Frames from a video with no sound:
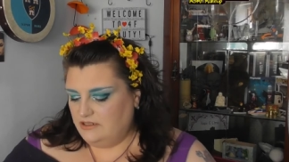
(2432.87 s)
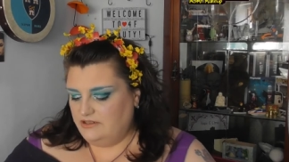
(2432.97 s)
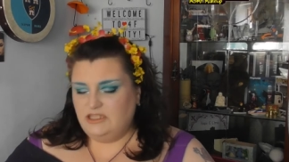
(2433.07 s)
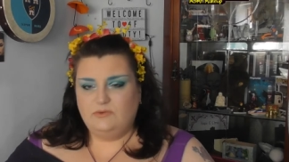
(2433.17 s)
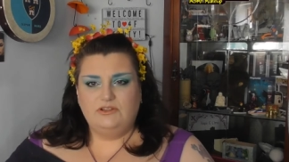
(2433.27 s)

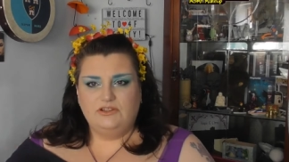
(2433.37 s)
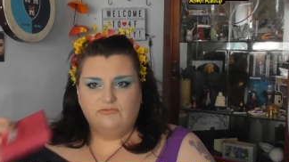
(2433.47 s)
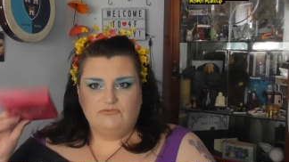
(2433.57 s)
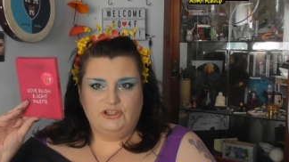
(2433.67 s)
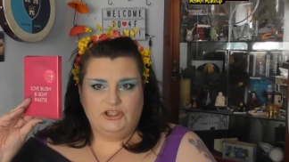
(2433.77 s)
this was
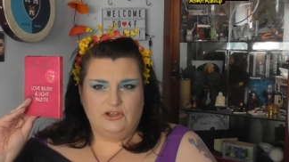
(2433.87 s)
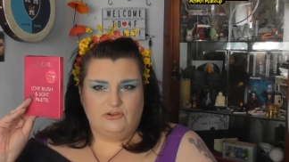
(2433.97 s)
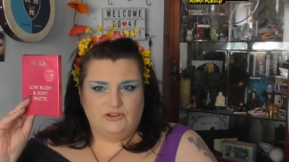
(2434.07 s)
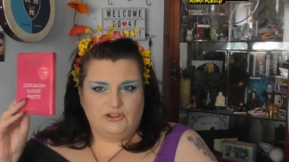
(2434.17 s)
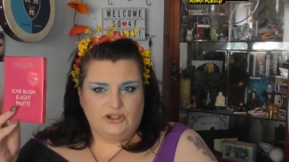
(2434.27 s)

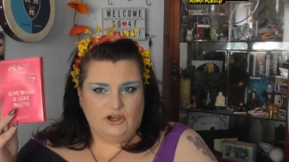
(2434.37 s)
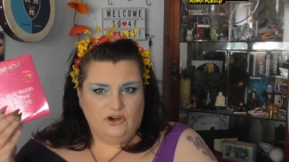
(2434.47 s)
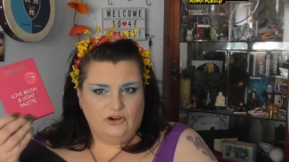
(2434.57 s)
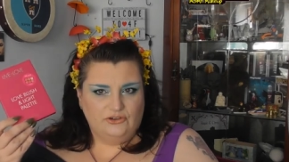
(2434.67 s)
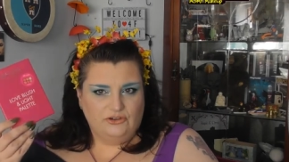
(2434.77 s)
reduced
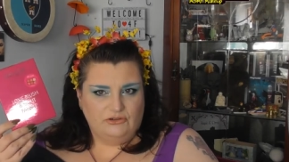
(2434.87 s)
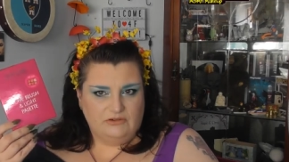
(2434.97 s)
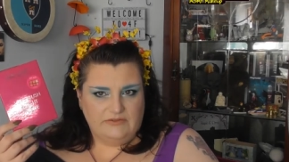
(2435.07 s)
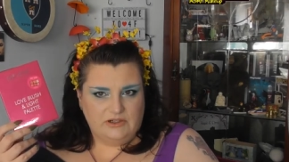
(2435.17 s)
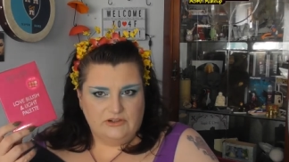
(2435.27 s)
on
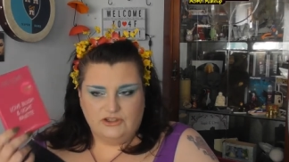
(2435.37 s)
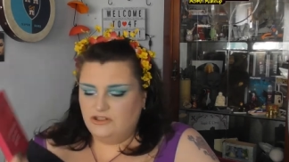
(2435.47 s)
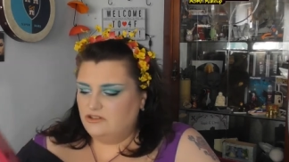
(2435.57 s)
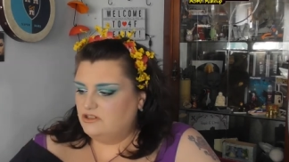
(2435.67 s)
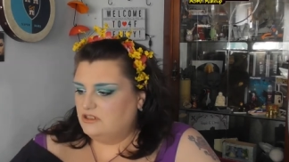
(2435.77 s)

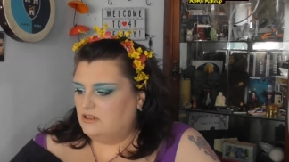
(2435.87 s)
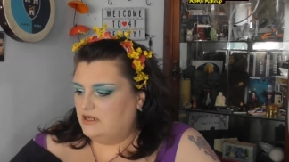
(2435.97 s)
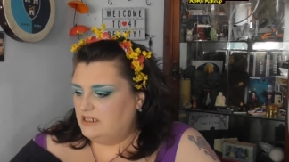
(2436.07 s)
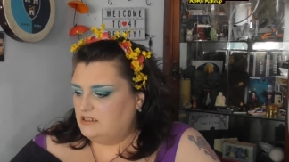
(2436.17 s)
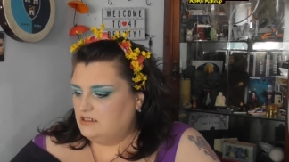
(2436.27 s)
Revolution's
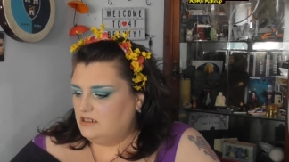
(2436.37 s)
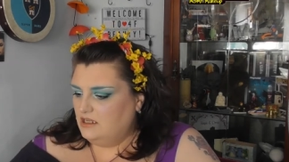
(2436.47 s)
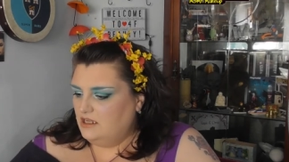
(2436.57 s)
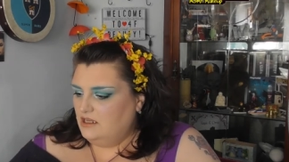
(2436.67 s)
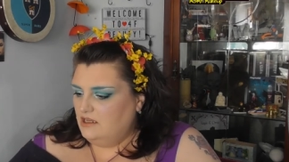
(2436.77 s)
site.
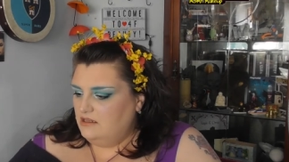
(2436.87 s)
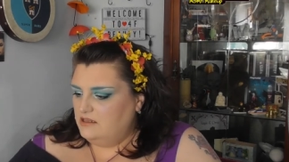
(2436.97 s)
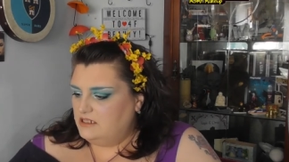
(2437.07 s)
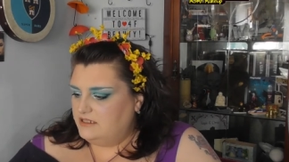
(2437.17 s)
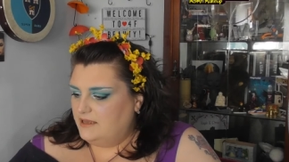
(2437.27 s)

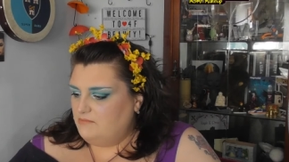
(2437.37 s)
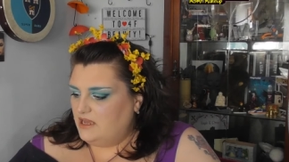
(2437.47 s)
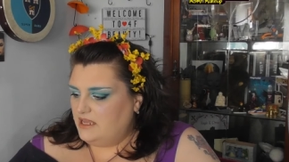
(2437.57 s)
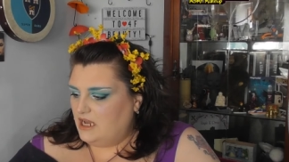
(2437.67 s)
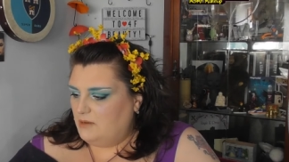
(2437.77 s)
This is their
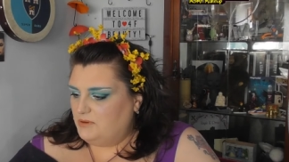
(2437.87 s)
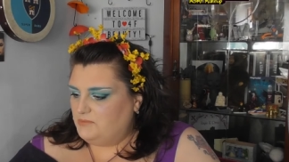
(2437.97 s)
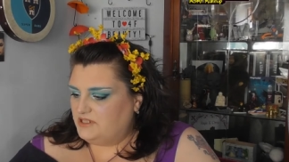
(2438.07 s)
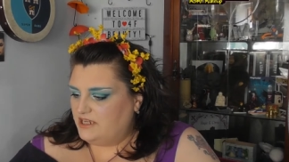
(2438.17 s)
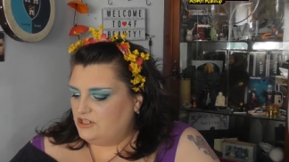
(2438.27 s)
Makeup
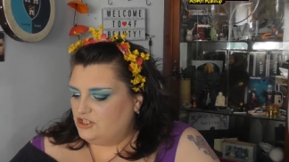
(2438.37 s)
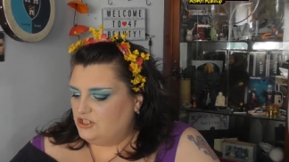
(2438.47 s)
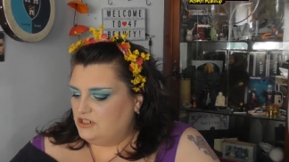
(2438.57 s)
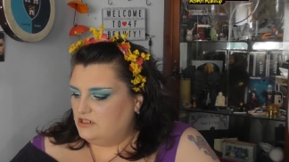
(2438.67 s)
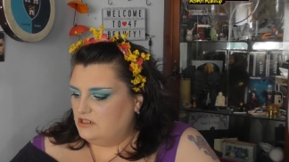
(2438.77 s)

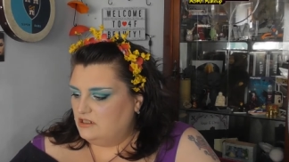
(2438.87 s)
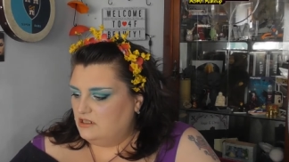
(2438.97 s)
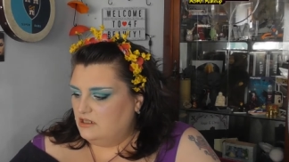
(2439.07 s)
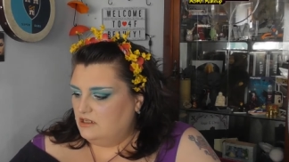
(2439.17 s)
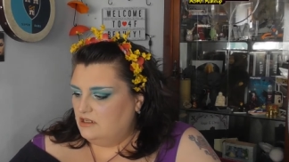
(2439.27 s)
Obsession
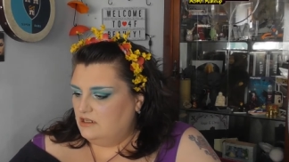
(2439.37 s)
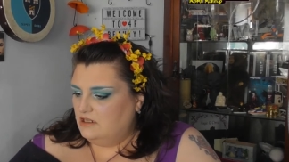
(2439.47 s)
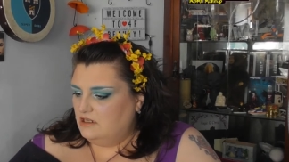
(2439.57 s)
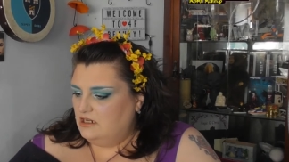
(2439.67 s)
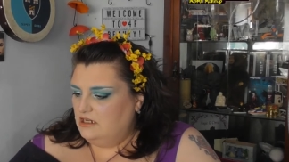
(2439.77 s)

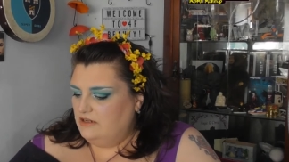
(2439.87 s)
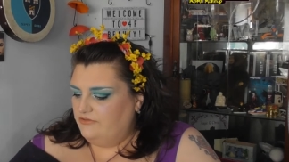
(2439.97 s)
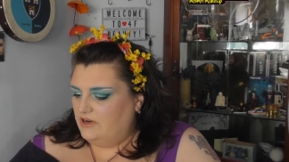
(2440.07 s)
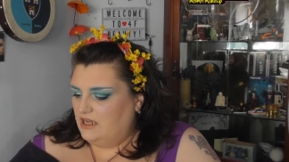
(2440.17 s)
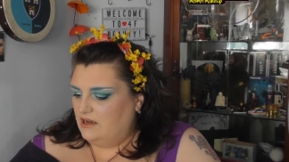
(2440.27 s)

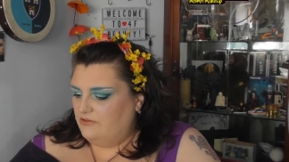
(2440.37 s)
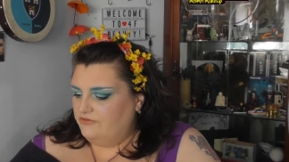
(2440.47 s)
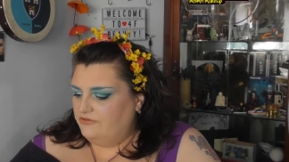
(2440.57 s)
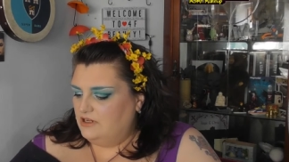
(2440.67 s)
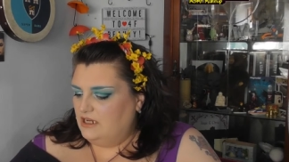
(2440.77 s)
Live
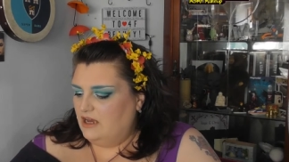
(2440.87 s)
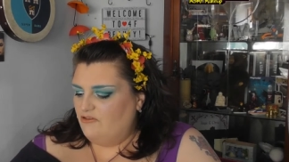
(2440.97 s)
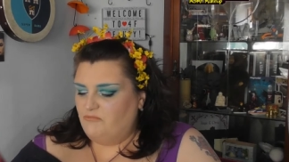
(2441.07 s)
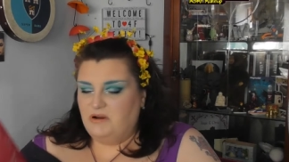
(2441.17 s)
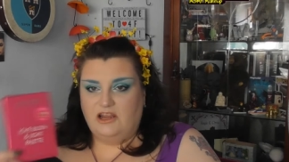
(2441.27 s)
Love,
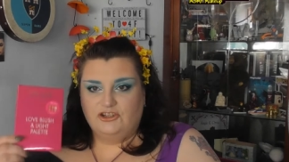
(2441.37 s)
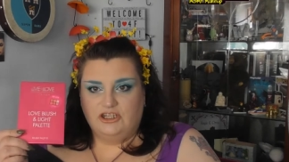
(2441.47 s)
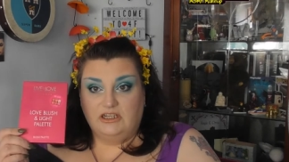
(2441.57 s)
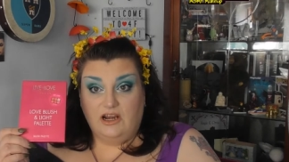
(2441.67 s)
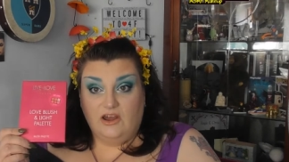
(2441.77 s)
Love Blush
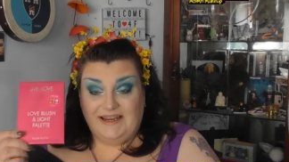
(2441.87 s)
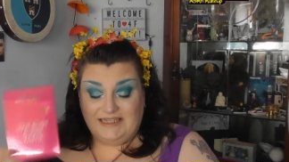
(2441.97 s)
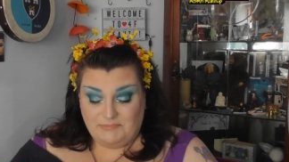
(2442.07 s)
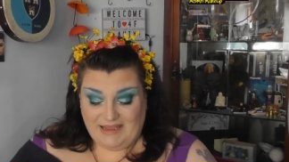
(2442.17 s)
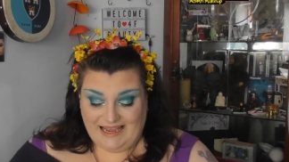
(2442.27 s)
and
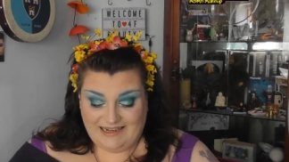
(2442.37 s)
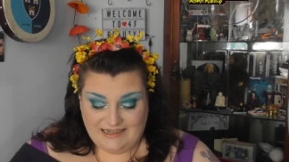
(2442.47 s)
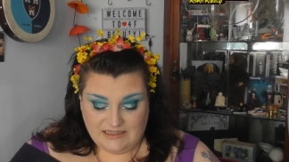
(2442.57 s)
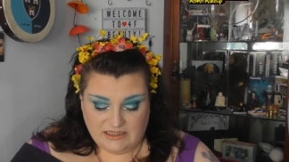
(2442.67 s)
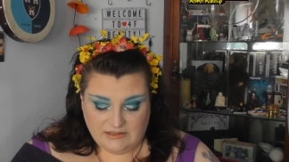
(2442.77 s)
Light
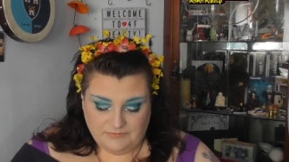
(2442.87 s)
palette,